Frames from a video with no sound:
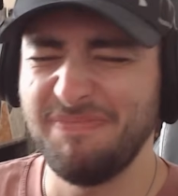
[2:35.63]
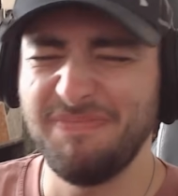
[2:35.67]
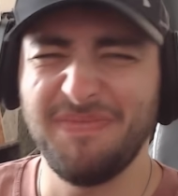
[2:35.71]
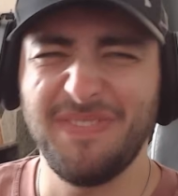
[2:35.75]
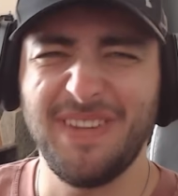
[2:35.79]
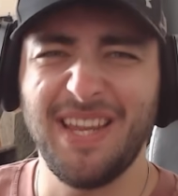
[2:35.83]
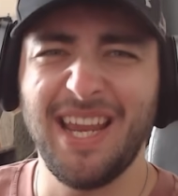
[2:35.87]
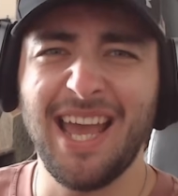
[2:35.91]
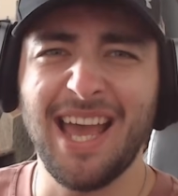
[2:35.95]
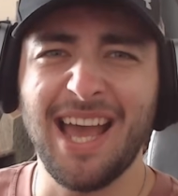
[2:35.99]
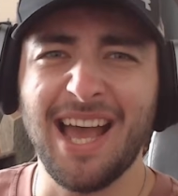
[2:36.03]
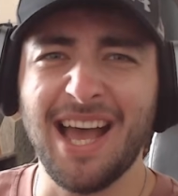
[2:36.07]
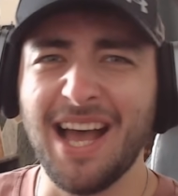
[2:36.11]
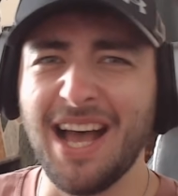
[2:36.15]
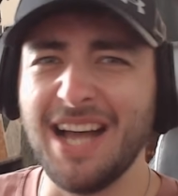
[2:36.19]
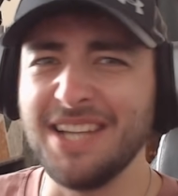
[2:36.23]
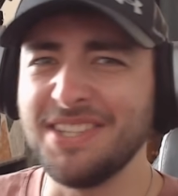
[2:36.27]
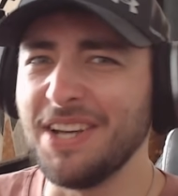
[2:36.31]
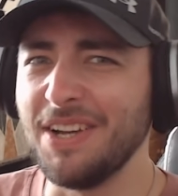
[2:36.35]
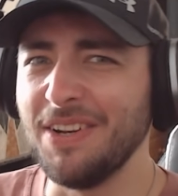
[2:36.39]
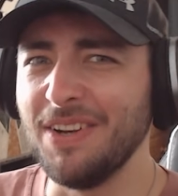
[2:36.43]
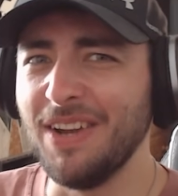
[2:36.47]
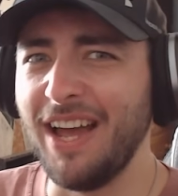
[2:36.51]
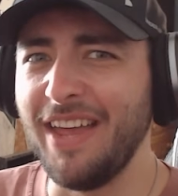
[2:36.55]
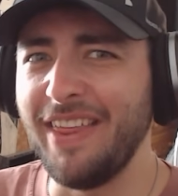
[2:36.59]
Yeah, I
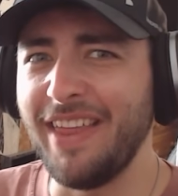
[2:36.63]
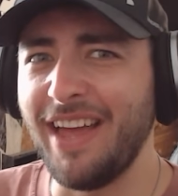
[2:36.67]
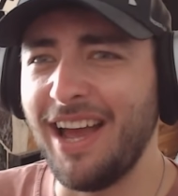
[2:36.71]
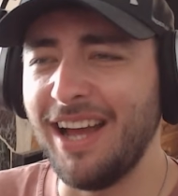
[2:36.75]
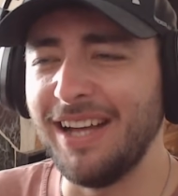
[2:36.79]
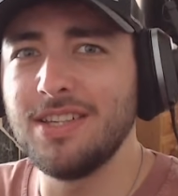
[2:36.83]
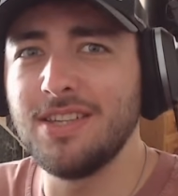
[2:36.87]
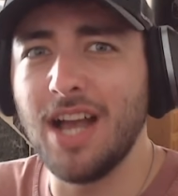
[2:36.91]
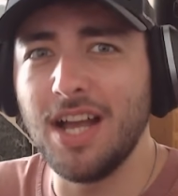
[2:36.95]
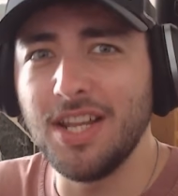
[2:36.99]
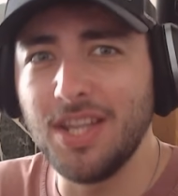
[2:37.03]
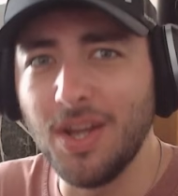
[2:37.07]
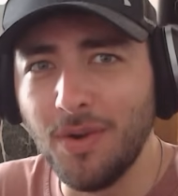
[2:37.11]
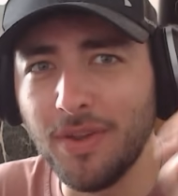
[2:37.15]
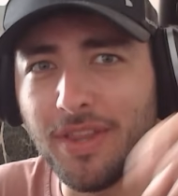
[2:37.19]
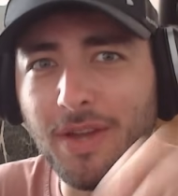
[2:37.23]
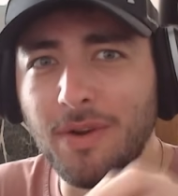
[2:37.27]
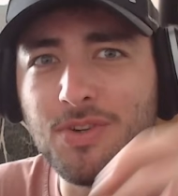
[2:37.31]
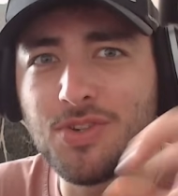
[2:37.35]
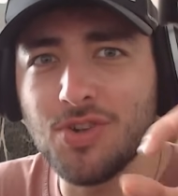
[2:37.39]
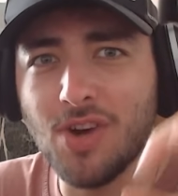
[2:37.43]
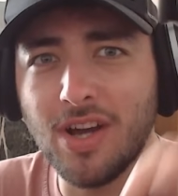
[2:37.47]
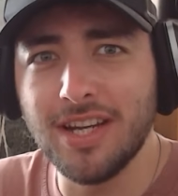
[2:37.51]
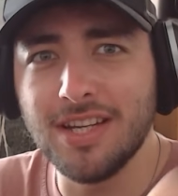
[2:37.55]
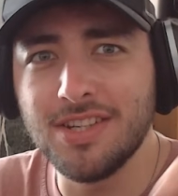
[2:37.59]
don't like that. I know what they were
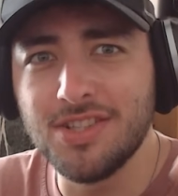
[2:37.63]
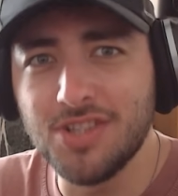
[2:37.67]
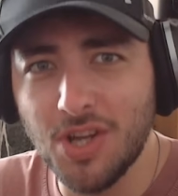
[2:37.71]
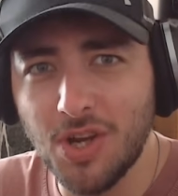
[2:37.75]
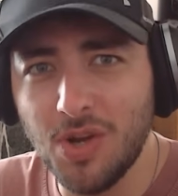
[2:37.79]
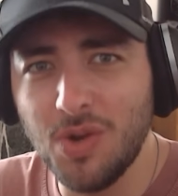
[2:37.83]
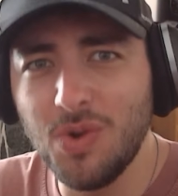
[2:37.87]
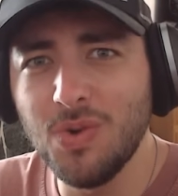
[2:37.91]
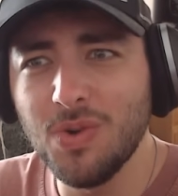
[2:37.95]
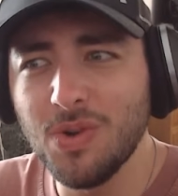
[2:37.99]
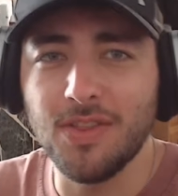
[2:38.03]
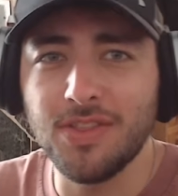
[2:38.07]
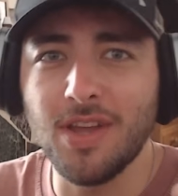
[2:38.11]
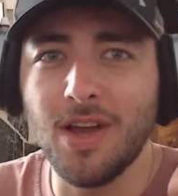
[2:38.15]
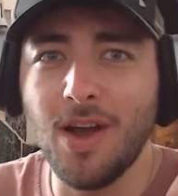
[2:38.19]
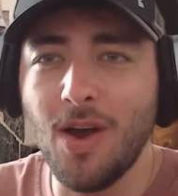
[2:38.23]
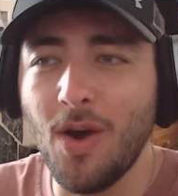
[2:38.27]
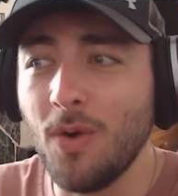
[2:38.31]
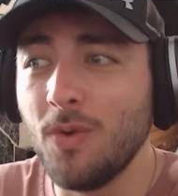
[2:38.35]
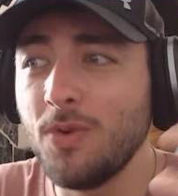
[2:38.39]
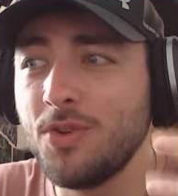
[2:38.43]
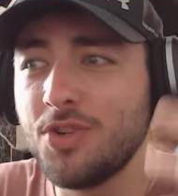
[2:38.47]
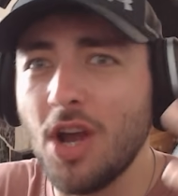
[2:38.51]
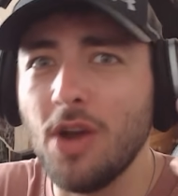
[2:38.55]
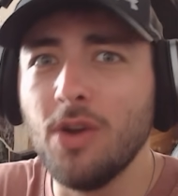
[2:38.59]
trying to do, the
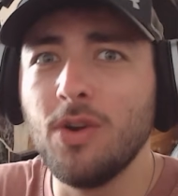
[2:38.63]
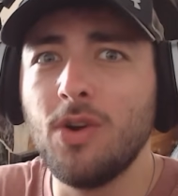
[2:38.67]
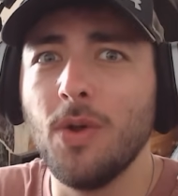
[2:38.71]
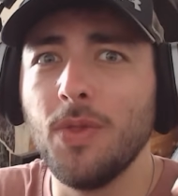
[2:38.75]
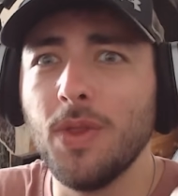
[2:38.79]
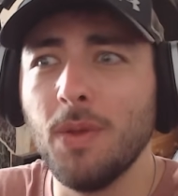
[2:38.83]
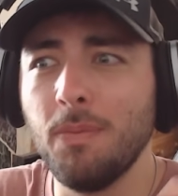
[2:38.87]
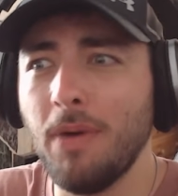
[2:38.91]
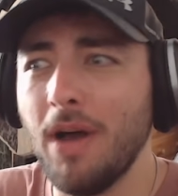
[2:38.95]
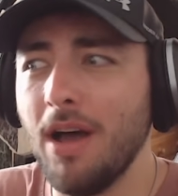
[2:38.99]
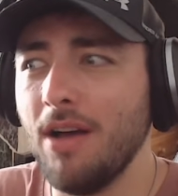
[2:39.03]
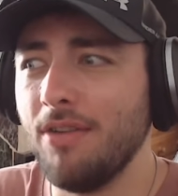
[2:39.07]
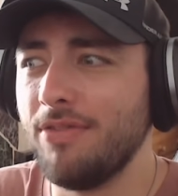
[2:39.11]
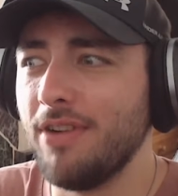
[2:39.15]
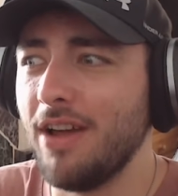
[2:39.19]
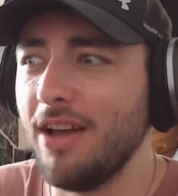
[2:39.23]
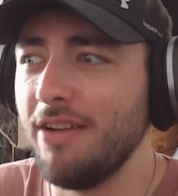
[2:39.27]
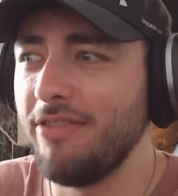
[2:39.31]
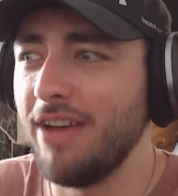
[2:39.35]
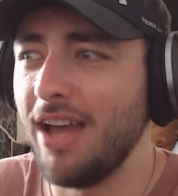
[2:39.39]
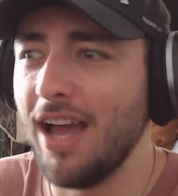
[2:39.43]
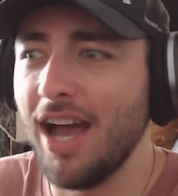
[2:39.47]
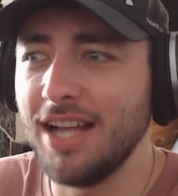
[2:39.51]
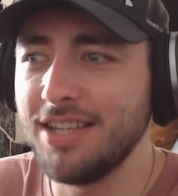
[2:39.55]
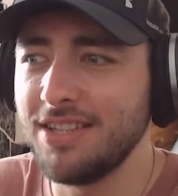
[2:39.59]
whole joke on the butterfly
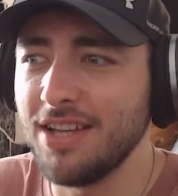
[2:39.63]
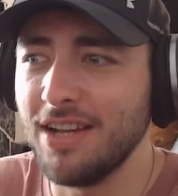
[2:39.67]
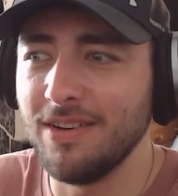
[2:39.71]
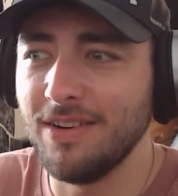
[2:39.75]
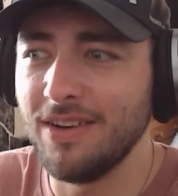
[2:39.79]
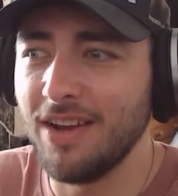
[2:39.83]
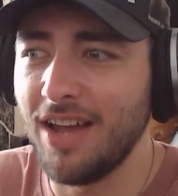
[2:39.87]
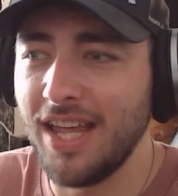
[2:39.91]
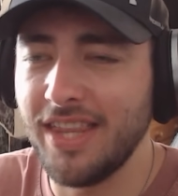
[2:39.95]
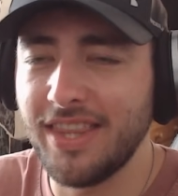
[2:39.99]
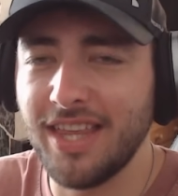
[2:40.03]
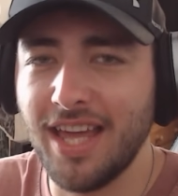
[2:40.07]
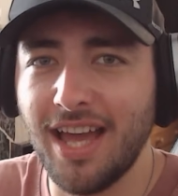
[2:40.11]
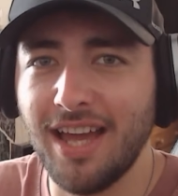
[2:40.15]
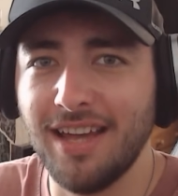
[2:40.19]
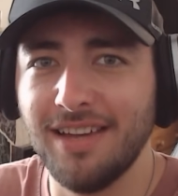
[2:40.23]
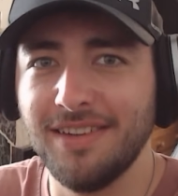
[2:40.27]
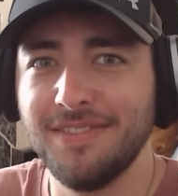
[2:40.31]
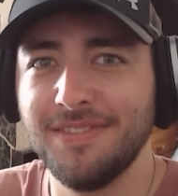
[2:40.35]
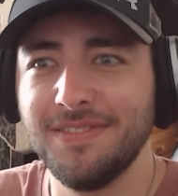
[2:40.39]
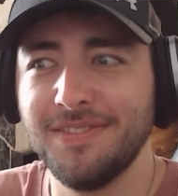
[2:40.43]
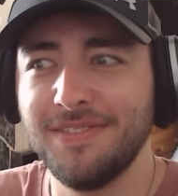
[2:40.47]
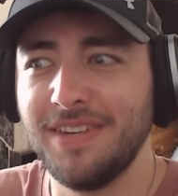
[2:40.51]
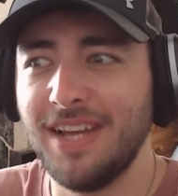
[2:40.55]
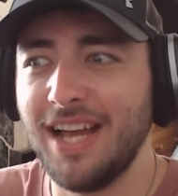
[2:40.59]
effect. I don't like that.
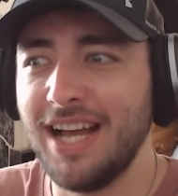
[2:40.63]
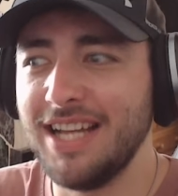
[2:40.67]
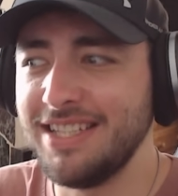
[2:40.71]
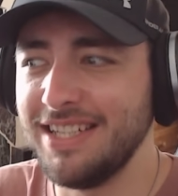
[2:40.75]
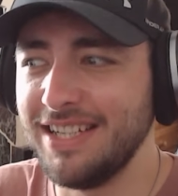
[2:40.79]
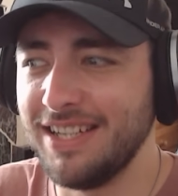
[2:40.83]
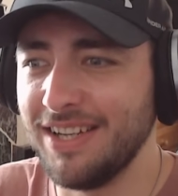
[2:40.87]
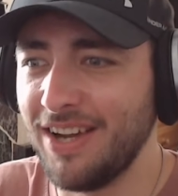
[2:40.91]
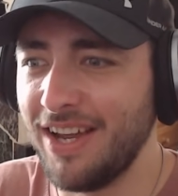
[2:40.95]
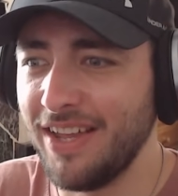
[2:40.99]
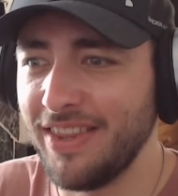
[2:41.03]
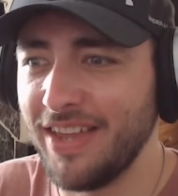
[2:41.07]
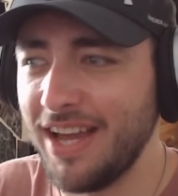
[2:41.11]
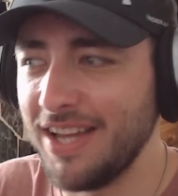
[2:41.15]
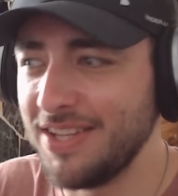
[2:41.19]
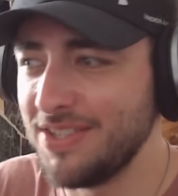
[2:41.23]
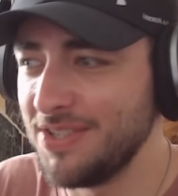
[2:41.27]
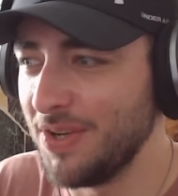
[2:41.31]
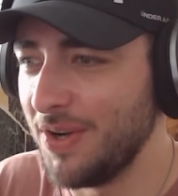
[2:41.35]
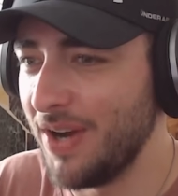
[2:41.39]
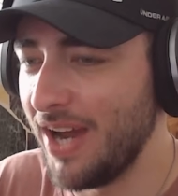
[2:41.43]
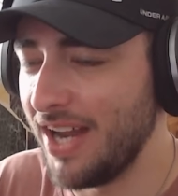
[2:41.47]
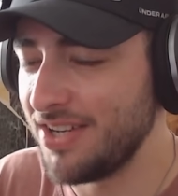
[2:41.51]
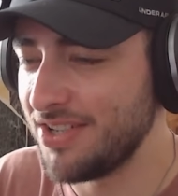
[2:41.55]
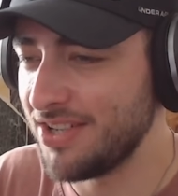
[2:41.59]
I didn't like that at
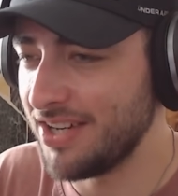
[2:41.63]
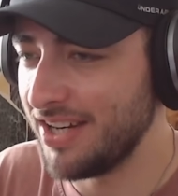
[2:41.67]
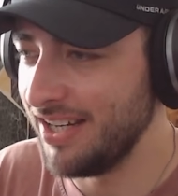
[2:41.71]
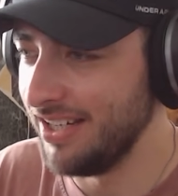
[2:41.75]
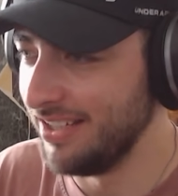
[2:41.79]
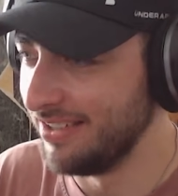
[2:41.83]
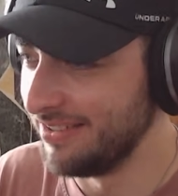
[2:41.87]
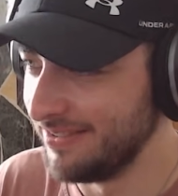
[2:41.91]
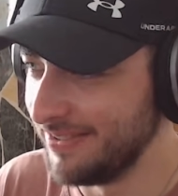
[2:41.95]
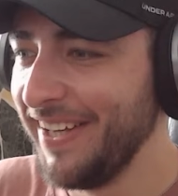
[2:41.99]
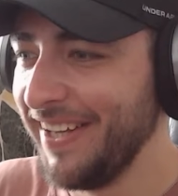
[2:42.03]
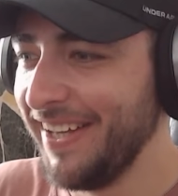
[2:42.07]
all, actually.